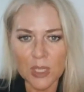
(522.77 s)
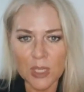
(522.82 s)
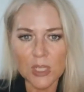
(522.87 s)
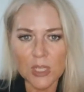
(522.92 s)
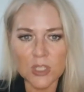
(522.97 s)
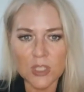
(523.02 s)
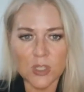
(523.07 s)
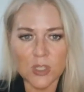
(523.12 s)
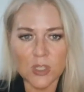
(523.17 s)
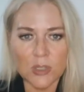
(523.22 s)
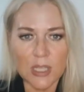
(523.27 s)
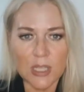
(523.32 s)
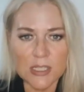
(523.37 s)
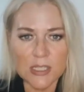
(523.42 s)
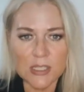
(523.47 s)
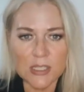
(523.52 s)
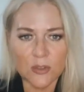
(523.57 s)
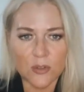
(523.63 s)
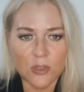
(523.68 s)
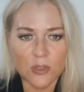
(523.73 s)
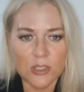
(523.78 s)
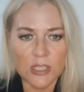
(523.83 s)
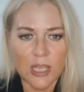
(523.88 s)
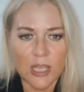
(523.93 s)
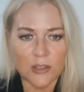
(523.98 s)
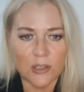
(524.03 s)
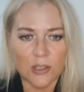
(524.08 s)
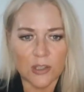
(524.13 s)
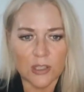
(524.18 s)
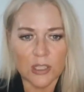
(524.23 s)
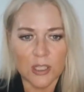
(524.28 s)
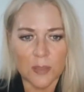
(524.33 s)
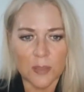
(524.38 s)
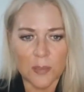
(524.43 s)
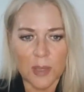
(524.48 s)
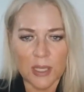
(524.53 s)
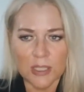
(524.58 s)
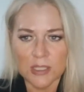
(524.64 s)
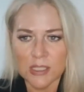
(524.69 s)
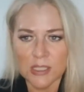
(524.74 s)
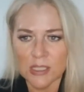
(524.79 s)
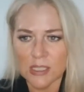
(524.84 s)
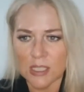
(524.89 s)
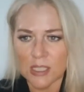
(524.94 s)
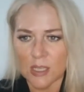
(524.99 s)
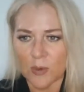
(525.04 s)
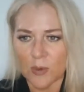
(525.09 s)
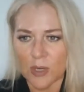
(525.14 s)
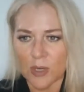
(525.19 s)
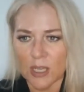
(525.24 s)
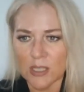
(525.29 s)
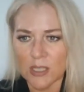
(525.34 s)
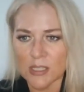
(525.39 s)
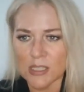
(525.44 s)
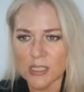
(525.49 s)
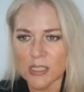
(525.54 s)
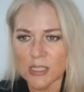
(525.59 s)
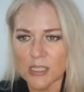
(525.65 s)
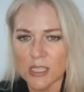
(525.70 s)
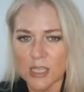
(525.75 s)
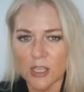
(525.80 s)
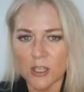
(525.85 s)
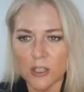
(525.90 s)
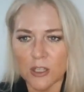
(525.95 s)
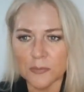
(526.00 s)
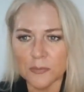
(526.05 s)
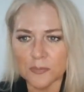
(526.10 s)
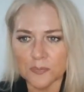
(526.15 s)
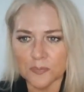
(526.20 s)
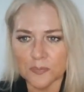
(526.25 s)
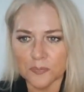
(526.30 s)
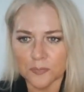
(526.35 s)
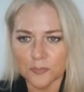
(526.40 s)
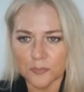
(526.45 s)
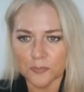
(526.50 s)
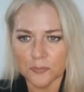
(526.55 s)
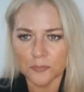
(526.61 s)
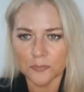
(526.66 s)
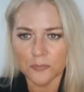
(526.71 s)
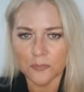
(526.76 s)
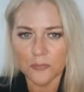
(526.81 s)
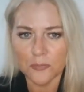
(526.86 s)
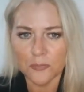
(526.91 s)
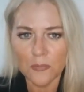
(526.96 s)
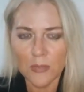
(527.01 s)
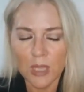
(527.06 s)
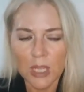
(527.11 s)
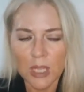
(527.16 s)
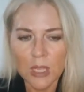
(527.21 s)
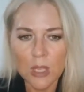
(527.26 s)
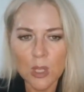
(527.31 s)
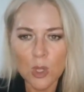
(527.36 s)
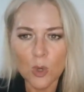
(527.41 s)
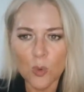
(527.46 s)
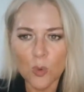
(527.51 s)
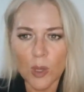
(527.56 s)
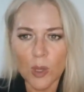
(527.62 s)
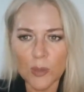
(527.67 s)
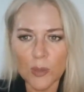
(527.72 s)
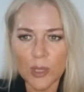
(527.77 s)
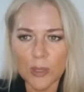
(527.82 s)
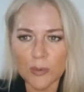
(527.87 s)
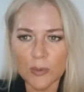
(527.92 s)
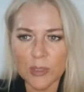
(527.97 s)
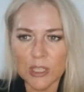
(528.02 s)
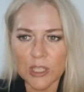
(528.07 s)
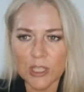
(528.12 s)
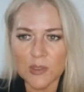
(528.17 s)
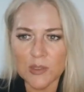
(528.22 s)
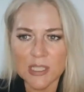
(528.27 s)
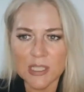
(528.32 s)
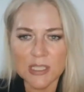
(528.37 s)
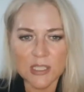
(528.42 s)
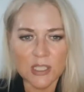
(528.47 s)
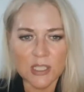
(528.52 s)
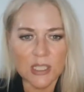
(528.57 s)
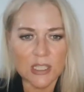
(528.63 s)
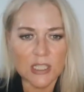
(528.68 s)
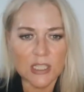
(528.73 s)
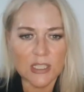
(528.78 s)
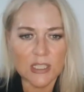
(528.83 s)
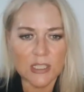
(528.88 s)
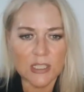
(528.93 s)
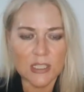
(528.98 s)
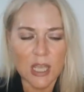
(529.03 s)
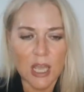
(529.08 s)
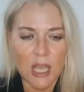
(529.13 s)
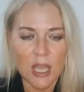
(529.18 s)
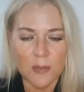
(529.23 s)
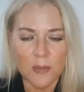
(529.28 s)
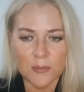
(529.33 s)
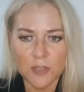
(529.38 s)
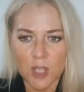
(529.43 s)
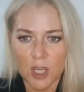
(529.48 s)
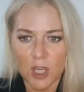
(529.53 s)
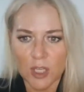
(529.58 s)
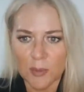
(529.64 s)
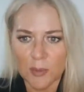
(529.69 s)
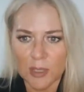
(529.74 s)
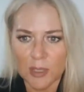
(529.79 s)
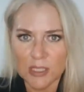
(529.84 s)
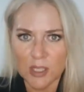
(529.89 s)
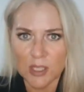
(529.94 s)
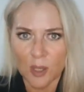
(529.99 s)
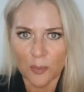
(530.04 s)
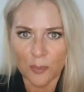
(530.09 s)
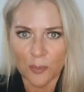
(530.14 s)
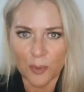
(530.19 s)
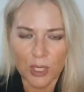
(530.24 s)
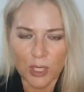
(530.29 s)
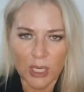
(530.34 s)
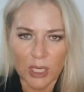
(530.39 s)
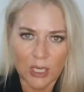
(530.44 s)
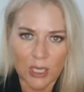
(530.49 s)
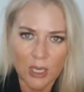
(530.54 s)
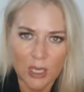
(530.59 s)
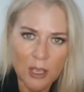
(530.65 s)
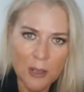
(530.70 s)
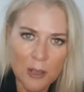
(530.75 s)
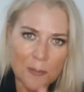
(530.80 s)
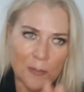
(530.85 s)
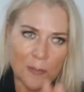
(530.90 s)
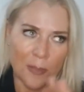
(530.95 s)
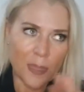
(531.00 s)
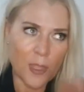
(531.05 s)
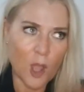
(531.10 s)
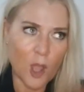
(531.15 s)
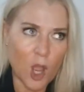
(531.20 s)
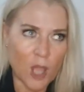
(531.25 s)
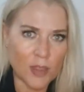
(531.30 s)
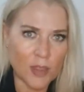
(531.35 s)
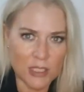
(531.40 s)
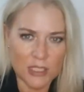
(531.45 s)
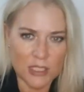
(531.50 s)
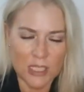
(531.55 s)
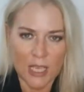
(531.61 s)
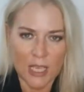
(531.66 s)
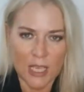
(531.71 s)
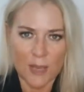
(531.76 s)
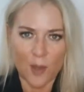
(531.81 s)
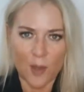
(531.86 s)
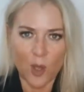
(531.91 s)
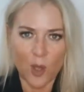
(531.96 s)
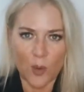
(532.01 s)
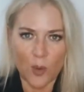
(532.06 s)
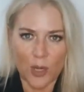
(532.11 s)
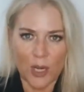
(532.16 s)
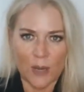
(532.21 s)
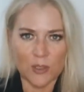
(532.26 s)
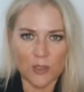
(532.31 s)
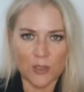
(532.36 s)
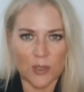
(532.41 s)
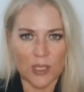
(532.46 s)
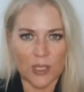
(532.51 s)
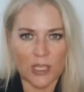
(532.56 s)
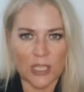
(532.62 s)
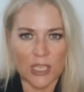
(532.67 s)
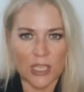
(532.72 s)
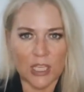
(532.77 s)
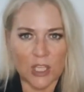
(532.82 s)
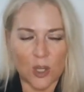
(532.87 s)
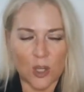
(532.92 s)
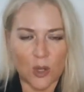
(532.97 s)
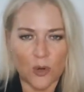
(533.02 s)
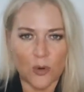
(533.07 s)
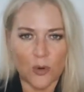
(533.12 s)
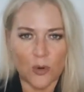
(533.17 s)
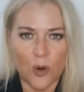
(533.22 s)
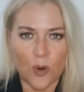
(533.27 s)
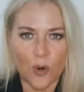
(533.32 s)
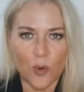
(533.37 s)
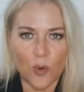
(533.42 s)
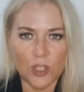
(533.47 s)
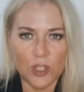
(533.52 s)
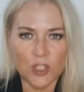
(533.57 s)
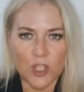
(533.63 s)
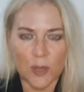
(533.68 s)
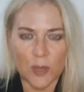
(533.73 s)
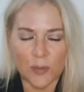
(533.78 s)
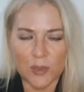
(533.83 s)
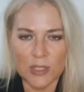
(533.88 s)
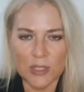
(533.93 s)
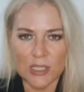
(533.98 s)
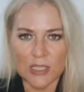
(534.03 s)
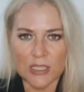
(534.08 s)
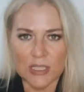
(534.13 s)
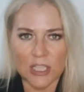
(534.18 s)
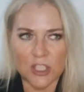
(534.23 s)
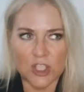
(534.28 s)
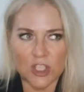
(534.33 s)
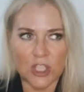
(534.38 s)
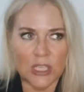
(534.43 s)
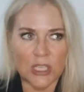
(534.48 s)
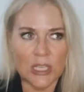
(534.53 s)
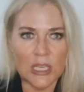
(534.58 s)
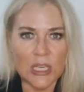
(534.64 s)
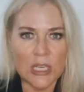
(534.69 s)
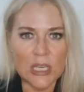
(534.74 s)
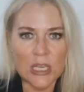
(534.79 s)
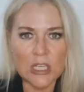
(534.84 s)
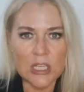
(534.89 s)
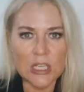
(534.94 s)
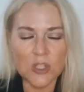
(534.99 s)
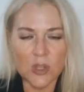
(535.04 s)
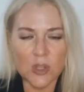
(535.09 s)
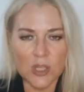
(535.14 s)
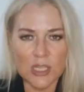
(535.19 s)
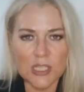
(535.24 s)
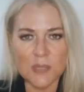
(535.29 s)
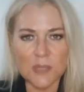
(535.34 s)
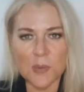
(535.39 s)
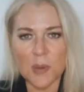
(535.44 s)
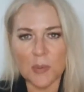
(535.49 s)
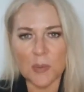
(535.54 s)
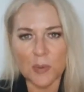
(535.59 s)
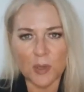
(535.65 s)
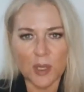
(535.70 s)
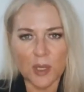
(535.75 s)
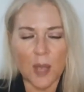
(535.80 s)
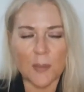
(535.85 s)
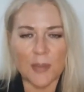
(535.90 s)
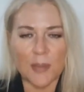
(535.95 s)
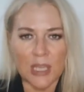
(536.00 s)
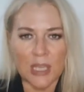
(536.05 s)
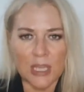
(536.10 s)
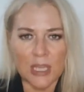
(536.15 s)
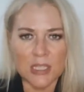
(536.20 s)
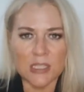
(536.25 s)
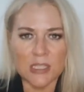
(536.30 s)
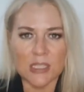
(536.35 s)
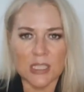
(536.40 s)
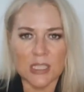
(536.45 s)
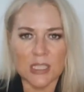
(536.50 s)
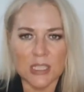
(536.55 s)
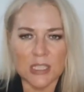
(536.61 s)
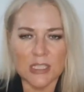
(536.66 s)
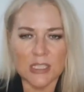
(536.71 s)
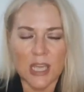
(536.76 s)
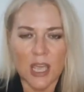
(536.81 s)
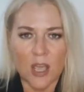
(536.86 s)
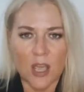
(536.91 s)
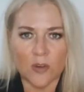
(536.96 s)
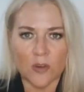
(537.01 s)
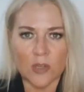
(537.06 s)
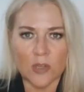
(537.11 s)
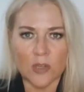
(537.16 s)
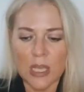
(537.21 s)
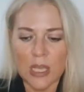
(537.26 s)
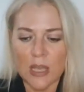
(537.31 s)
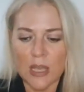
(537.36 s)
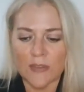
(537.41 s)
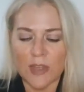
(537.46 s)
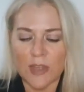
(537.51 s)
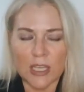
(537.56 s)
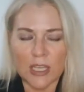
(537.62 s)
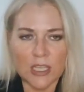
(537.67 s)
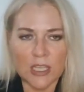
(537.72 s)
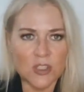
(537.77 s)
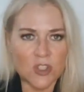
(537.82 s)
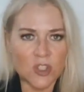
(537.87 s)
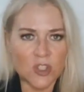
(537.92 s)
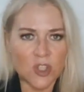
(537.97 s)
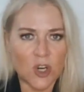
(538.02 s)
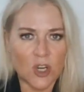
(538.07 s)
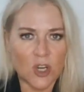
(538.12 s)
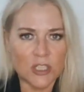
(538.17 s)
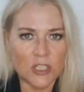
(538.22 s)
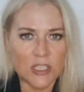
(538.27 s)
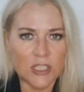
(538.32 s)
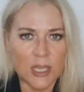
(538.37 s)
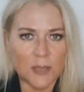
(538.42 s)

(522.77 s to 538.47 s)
So let's scroll down here a little bit and see what else is here. One way we use this document is I'll put it on the table when I'm doing a keynote or a workshop presentation, so that as people are coming in and sitting down, they can start